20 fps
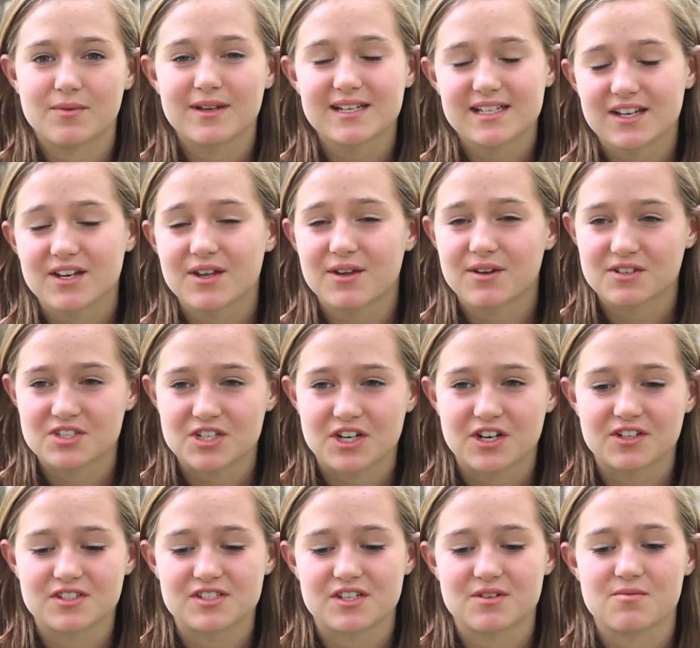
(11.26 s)
We did go to
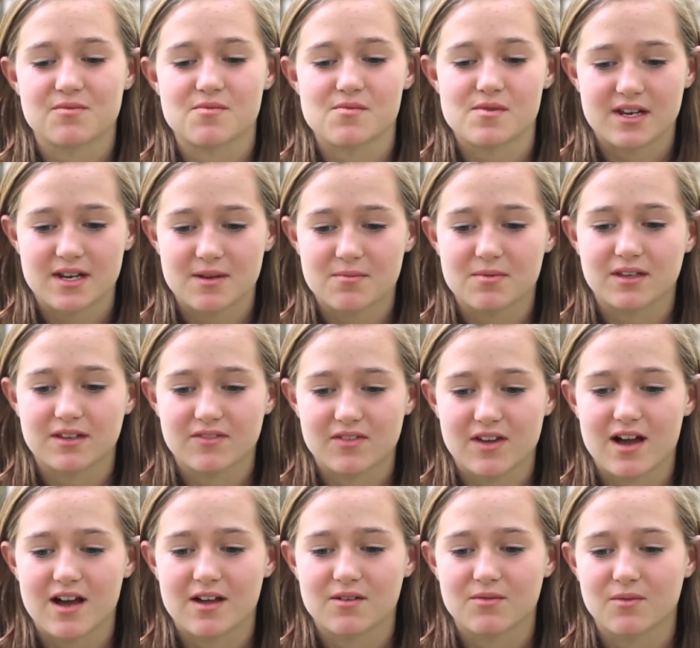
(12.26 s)
church, and we did
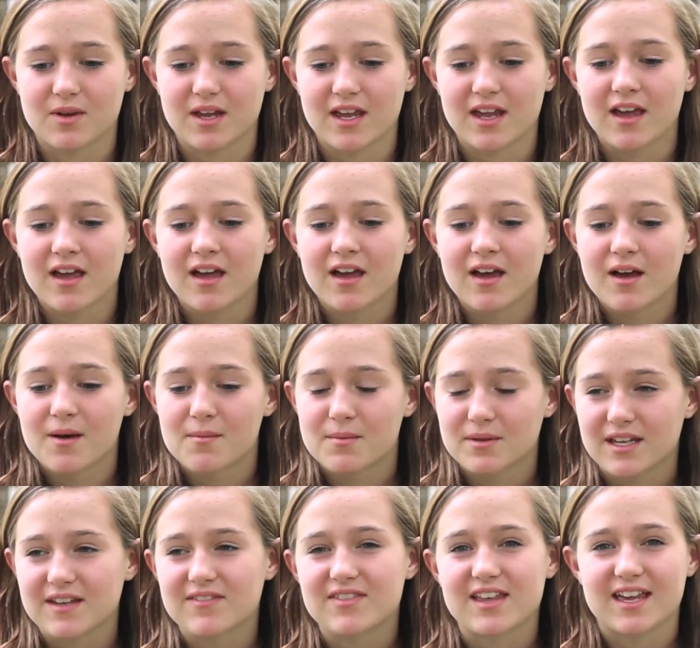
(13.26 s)
believe God, and we
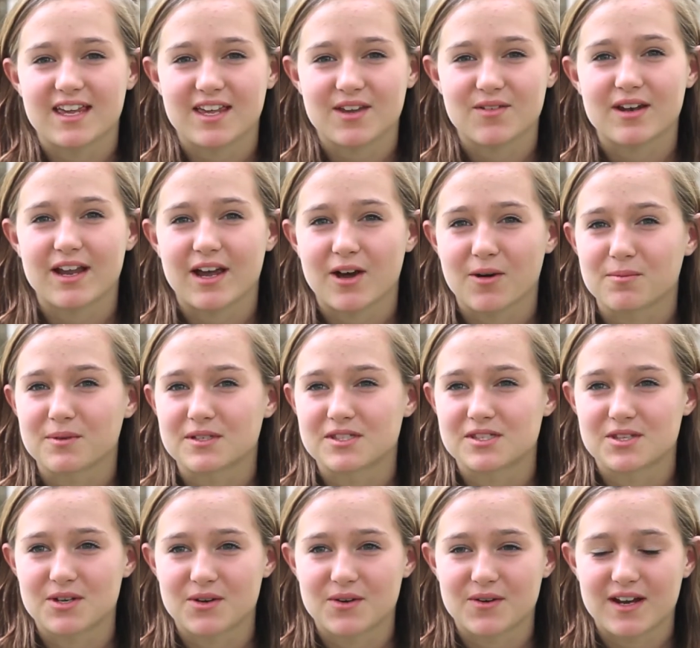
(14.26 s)
believed that He would help
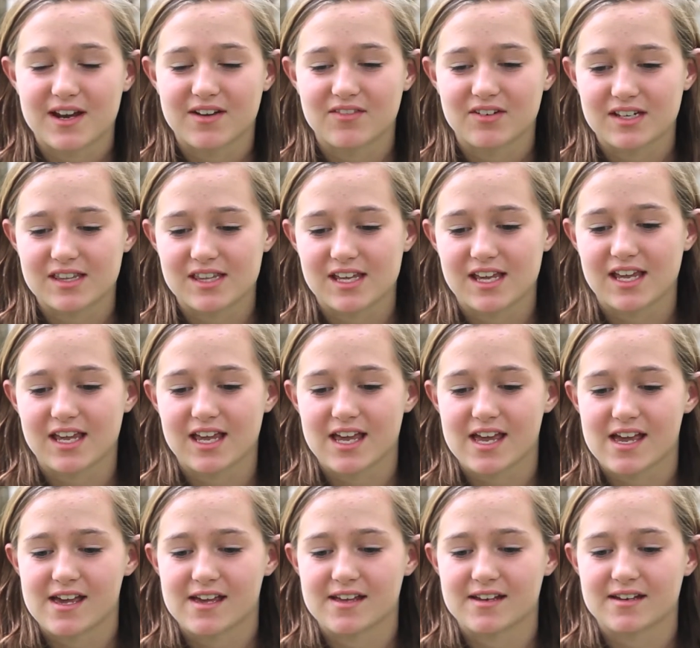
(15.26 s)
us through and everything.
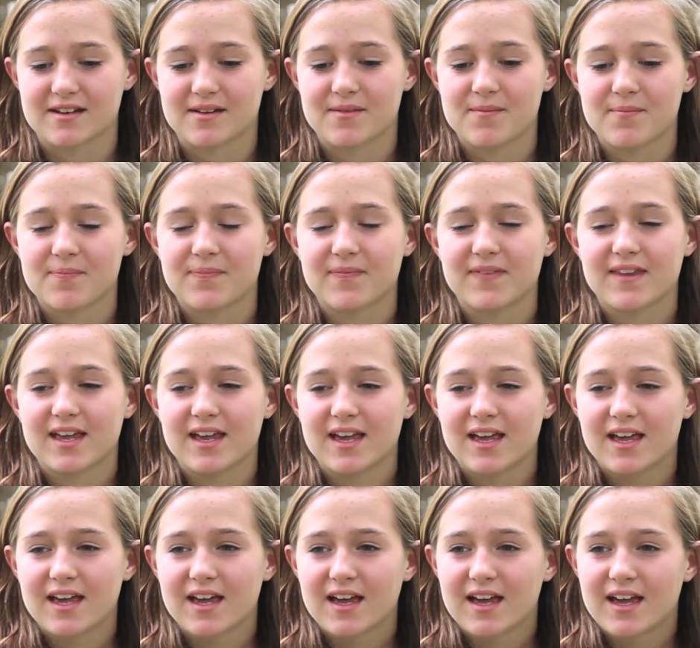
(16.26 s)
And
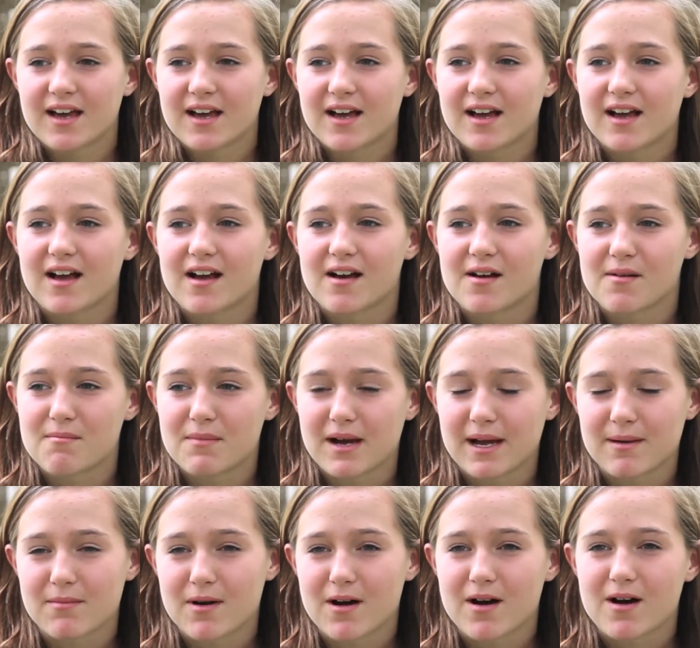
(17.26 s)
uh,
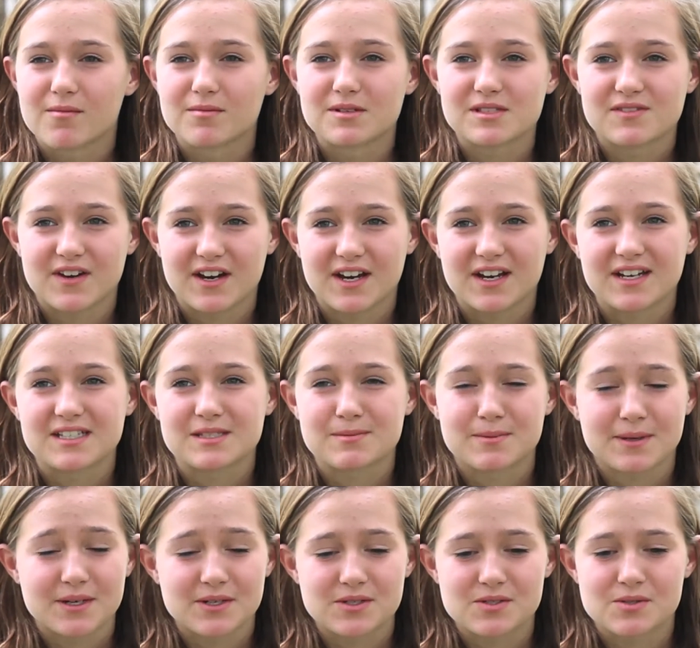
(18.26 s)
my mom was very
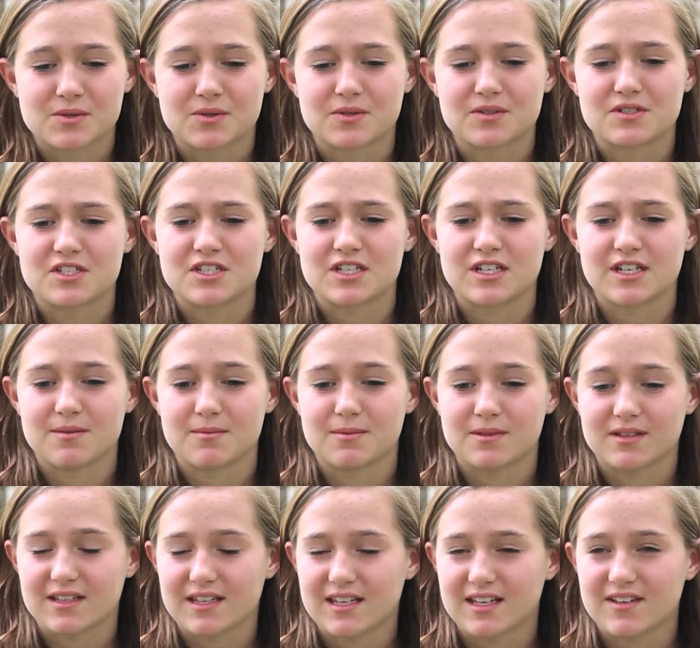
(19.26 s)
spiritual, and she
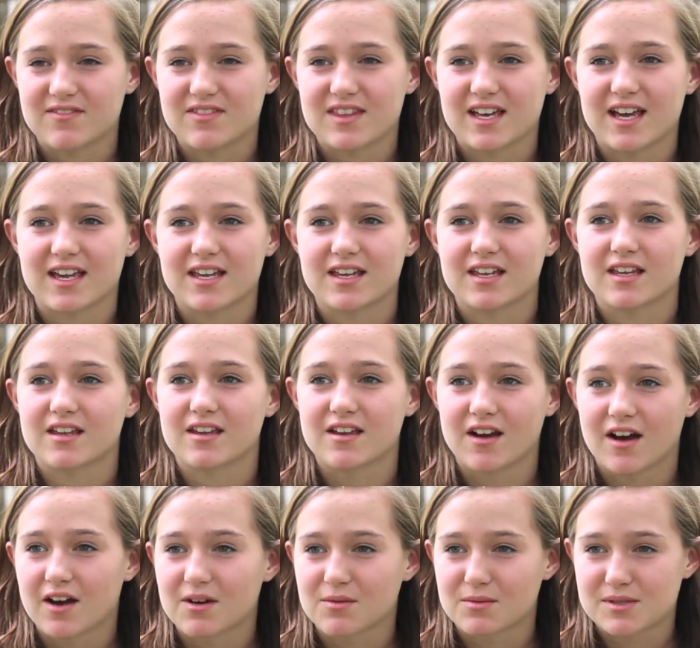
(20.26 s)
believed that
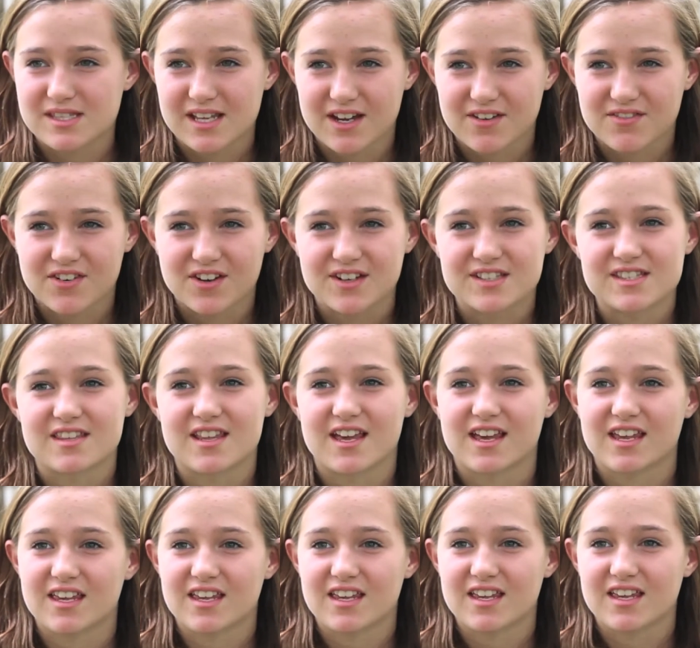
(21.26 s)
God was there for us and
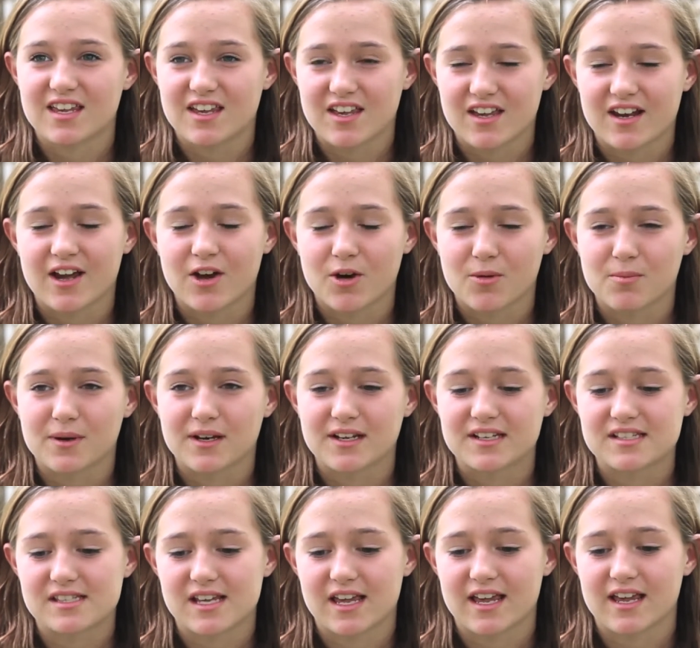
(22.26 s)
that He could help us.